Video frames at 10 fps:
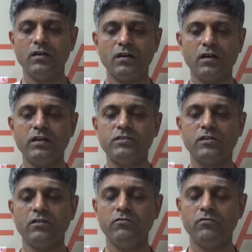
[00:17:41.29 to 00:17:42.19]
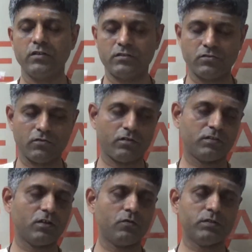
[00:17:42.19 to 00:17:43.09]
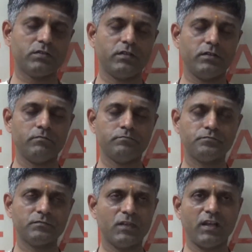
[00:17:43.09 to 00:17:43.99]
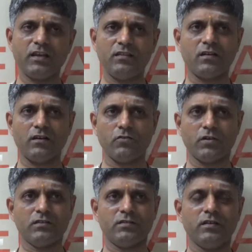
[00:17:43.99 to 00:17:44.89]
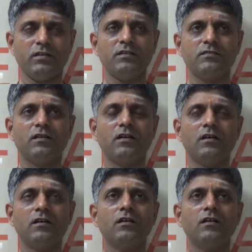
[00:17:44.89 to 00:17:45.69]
Great Jove, restore. Jove is like Indra, you can see. He is the